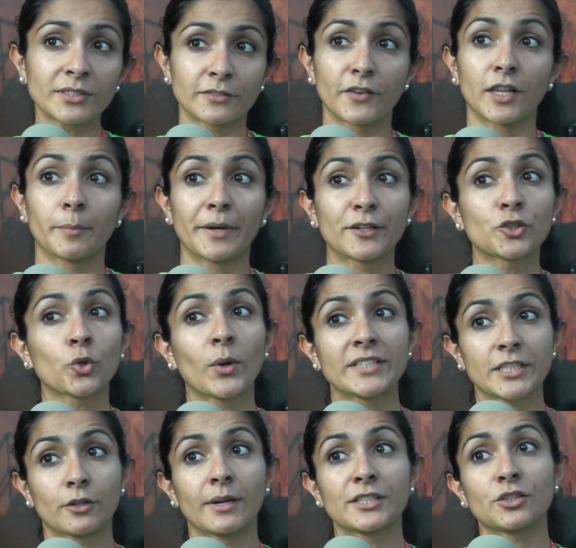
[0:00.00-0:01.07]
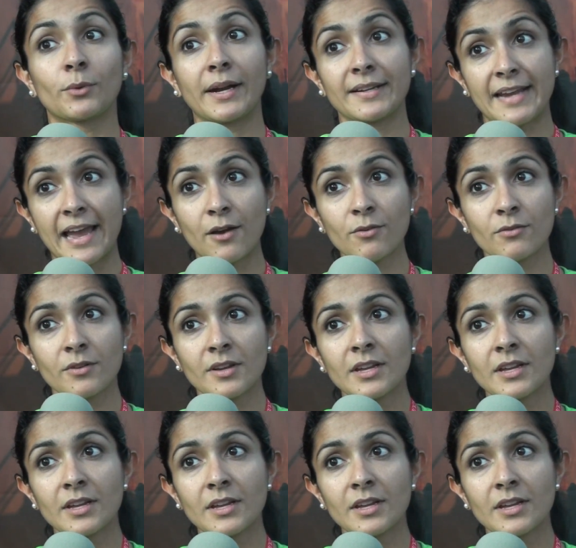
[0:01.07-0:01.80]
It's available at Toys R Us right now.